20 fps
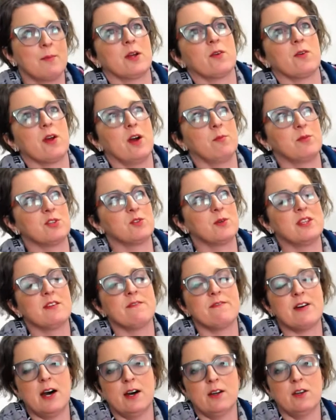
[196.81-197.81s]
ground between the
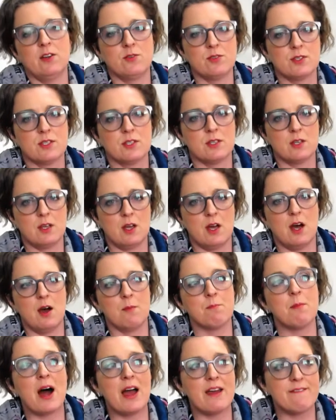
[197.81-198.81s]
values,
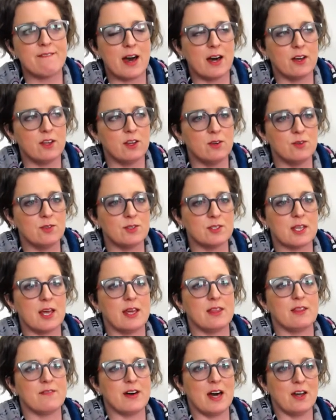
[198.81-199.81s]
my values,
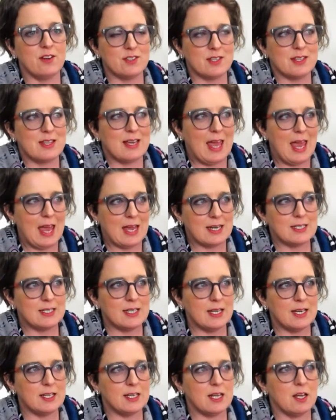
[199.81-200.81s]
and the values of the
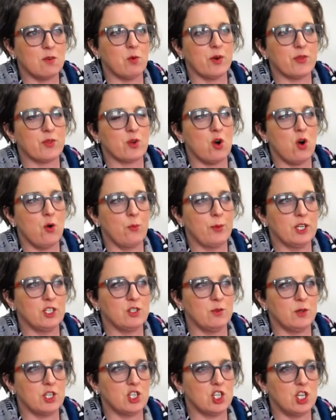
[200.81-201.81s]
candidate and what they're hoping
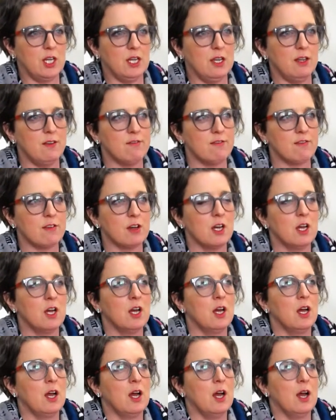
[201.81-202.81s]
to achieve.
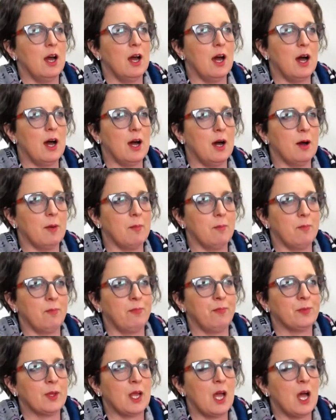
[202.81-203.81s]

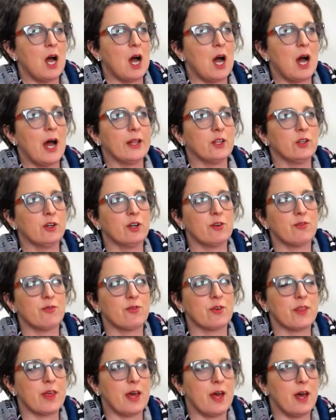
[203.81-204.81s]
I look
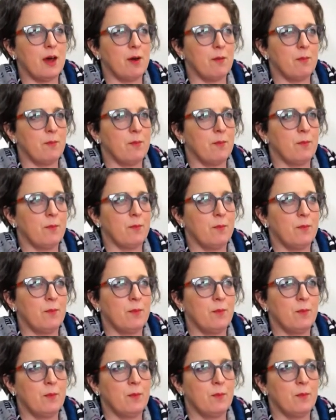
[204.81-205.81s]
for them
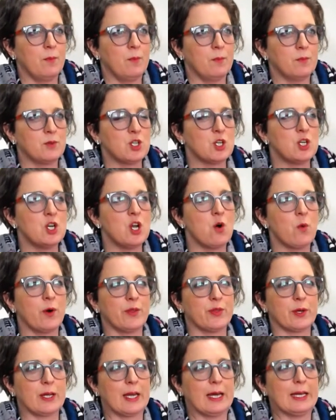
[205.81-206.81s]
to know what
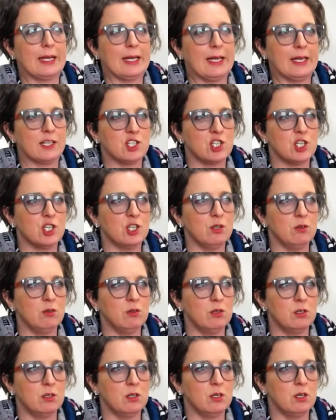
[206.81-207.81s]
they're getting into,
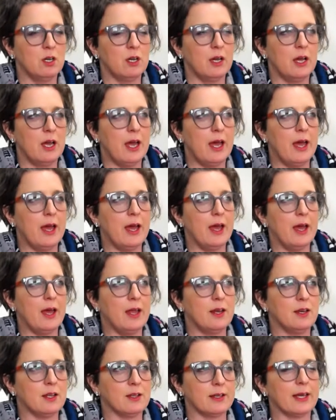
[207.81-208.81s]

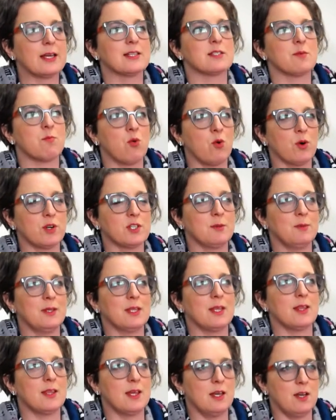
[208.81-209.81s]
and like it's important to me
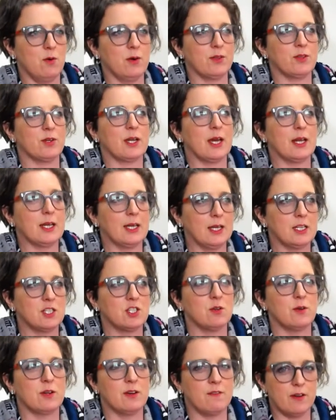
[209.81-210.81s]
that they know what they're getting
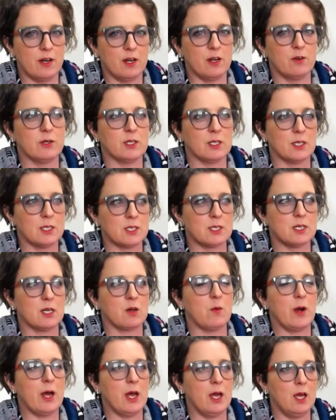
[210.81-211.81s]
into in a very realistic
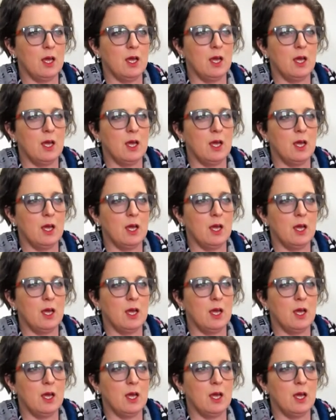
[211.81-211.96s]
way,